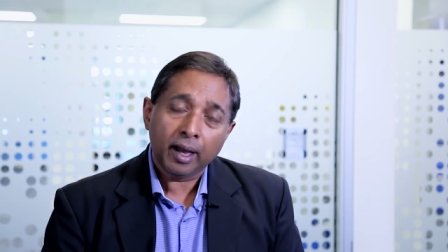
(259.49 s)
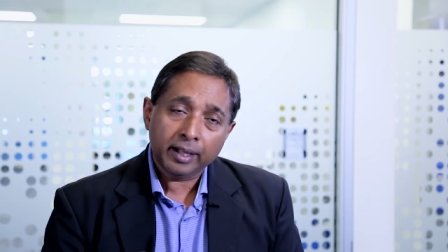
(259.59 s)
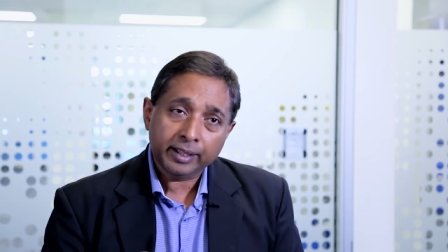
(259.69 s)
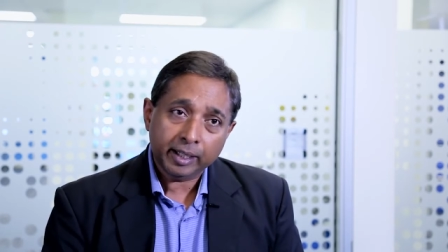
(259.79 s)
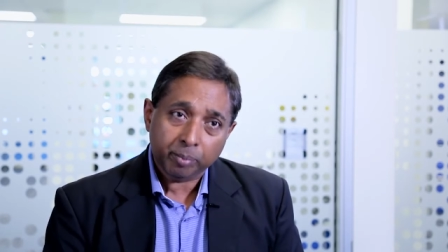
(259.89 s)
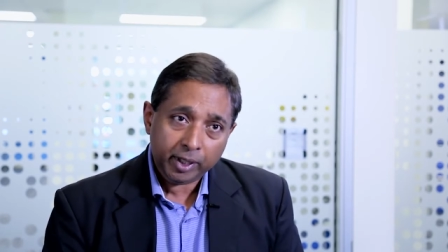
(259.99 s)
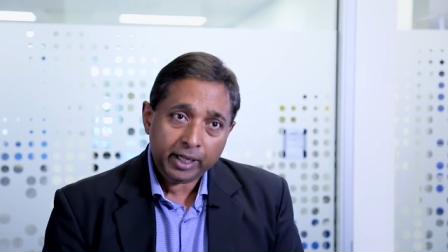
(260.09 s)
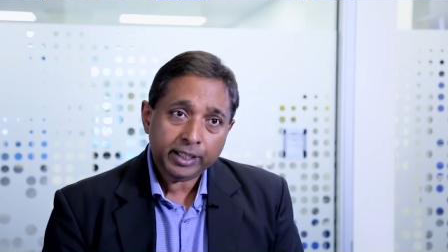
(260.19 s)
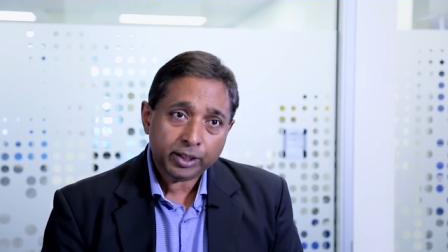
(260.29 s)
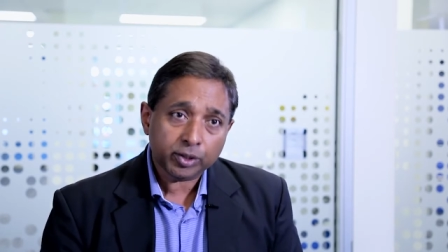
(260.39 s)
And the
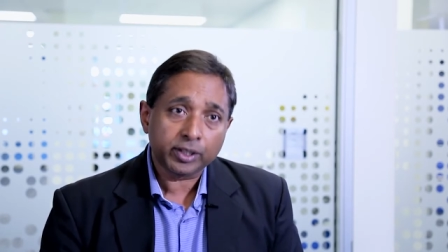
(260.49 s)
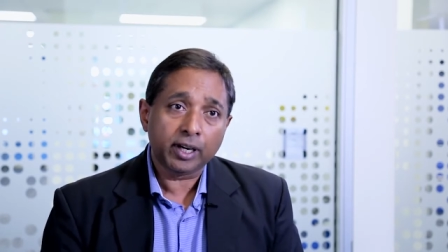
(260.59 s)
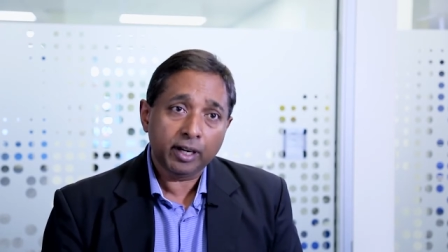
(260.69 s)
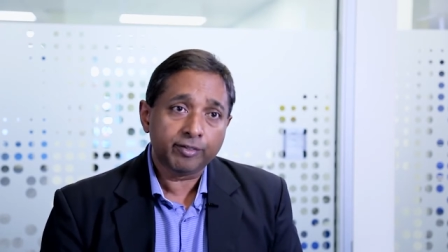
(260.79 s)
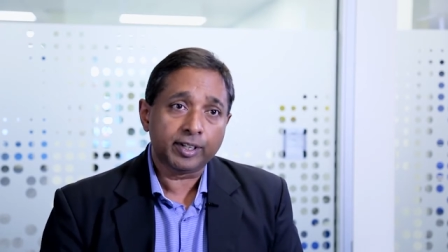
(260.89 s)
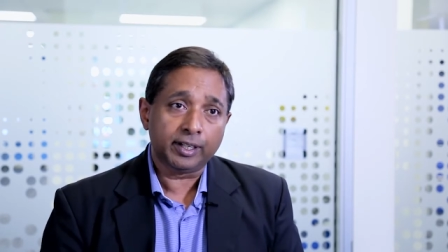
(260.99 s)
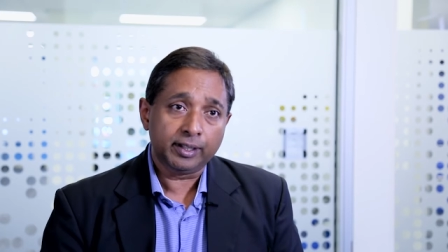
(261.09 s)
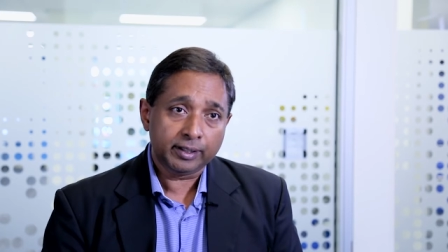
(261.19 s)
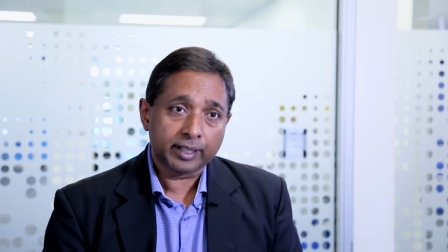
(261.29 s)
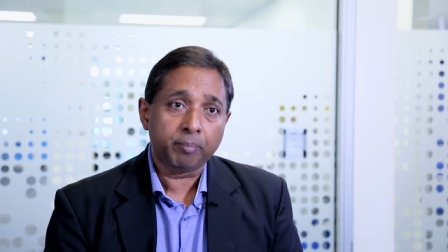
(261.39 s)
ability to deliver
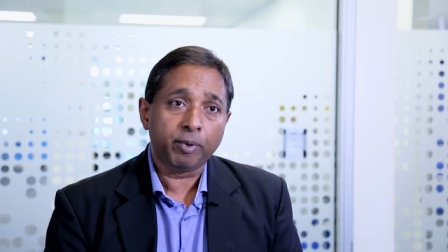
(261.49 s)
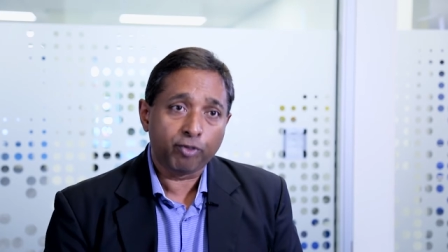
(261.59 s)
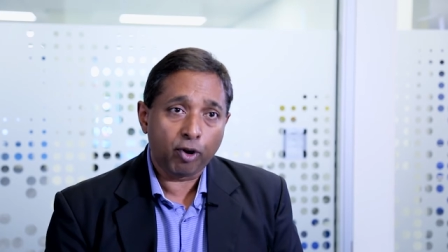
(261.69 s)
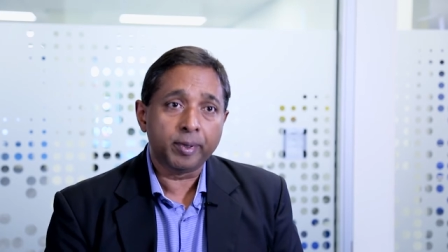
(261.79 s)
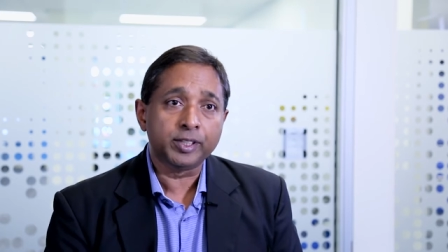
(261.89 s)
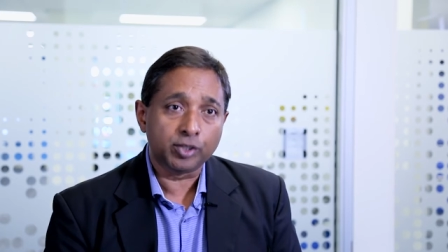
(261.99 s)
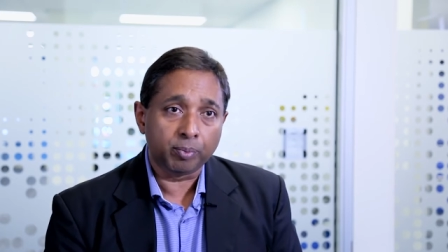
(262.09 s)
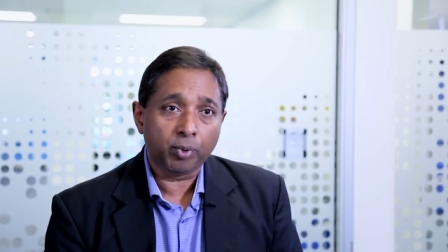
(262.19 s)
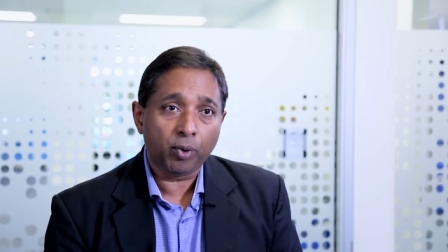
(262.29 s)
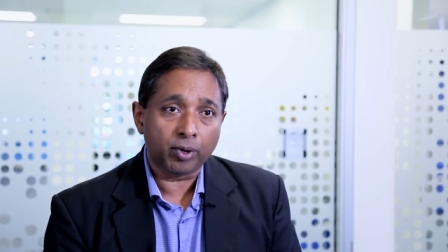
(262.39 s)
that performance
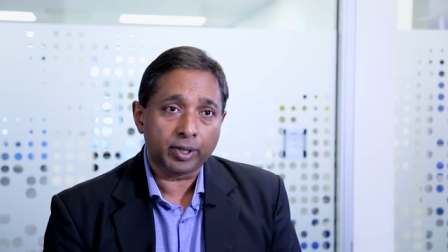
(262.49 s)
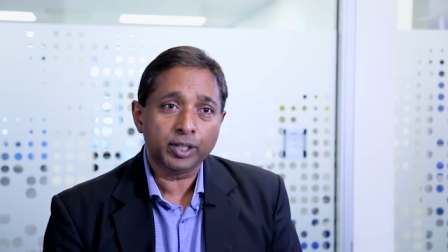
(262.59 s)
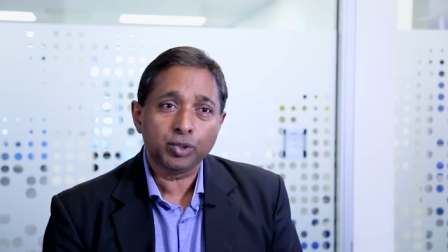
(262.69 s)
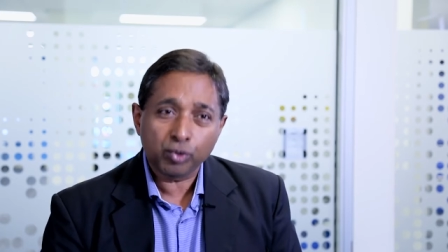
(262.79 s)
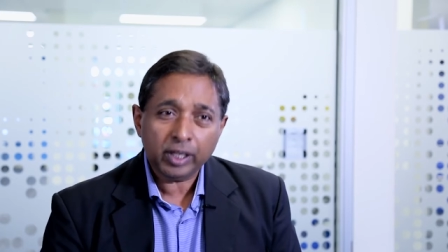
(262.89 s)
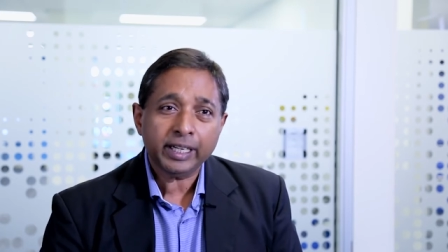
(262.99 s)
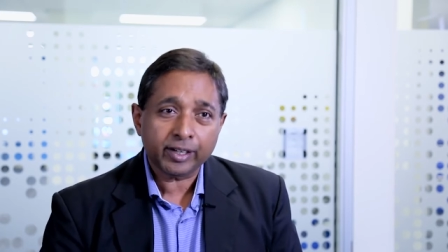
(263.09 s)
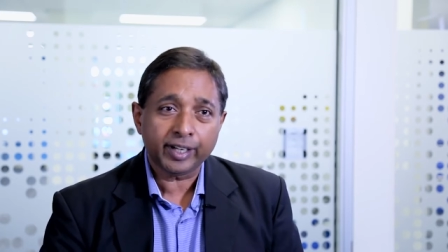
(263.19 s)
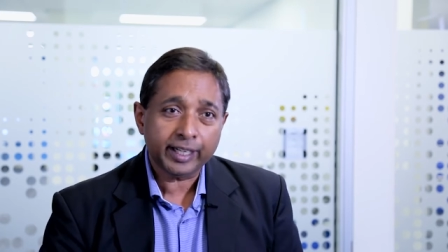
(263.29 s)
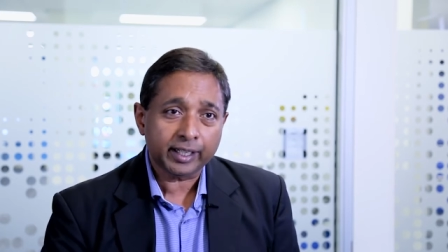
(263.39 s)
report is really
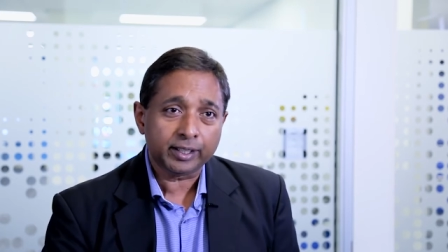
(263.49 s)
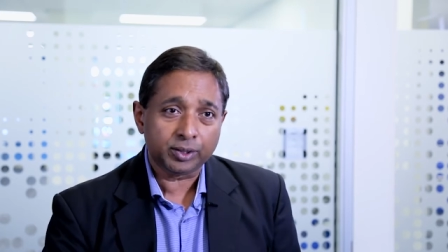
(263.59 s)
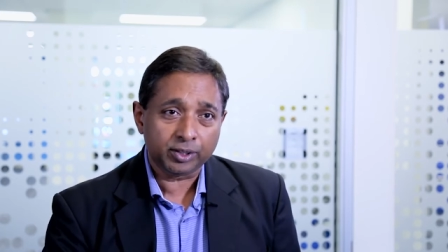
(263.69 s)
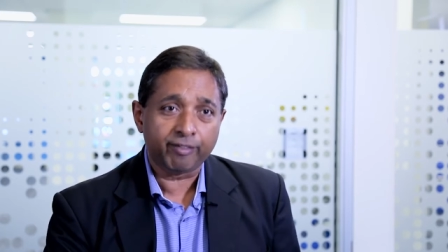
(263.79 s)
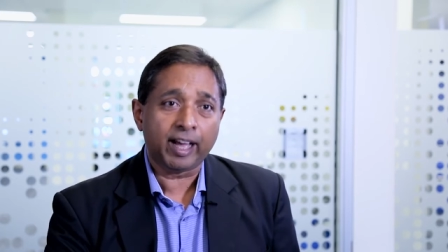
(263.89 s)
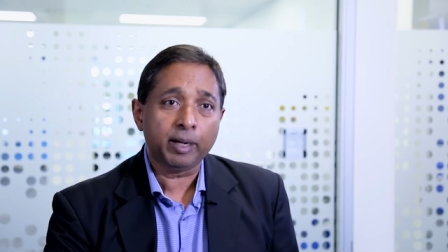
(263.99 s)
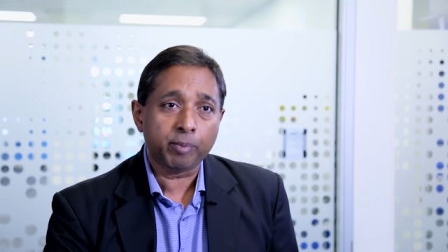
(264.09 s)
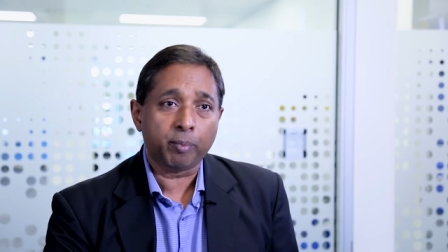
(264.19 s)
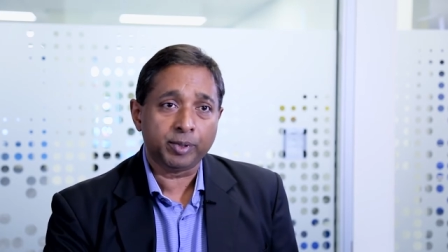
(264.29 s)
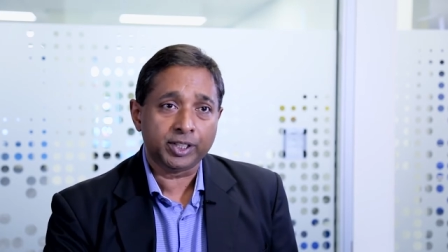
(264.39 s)
critical to the value
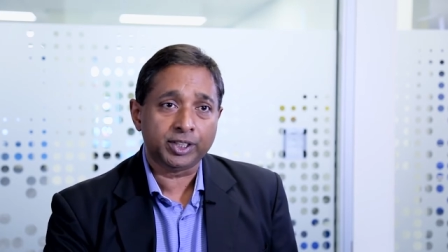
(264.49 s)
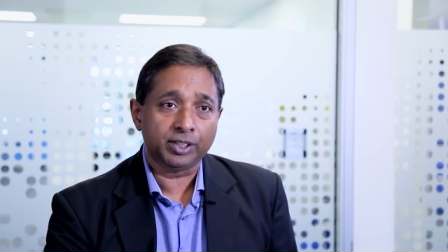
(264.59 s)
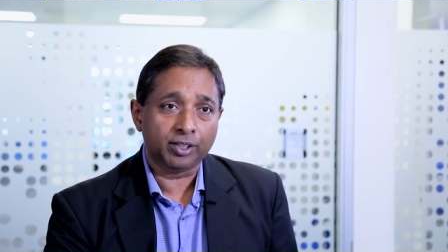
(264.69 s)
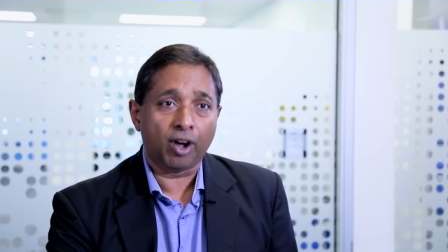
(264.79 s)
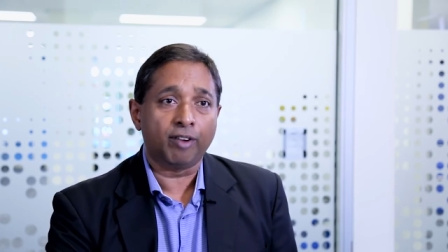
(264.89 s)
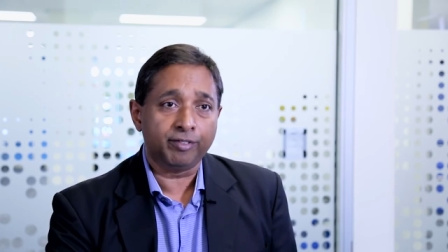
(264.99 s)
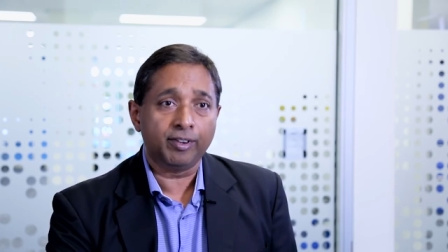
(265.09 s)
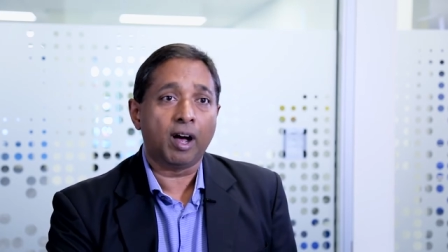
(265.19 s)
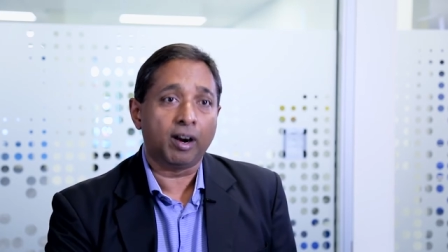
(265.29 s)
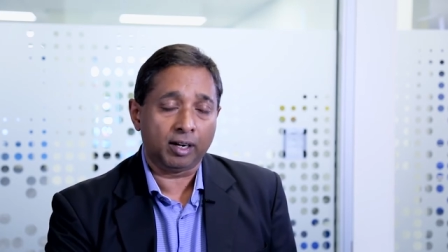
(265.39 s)
proposition of
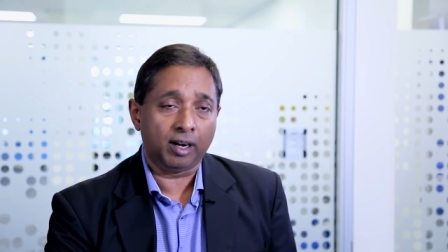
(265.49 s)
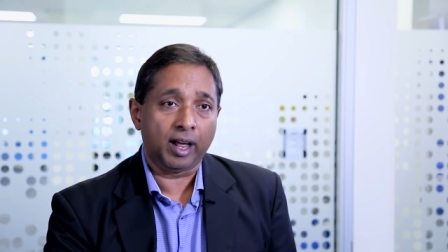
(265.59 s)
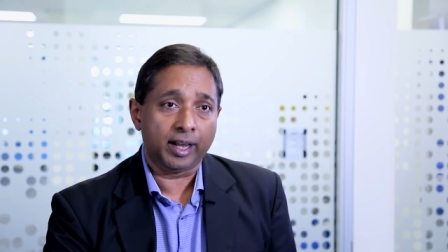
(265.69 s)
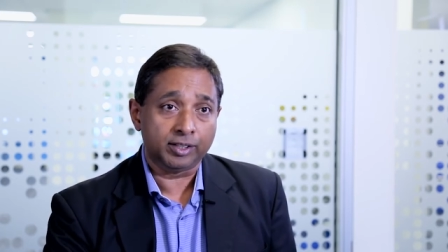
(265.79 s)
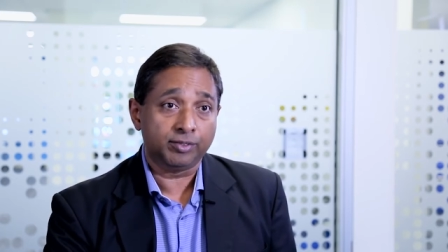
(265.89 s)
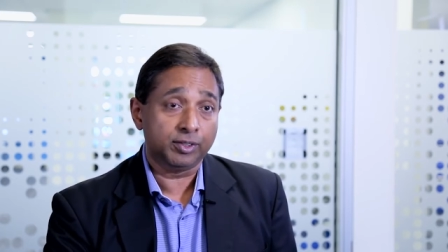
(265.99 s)
our clients,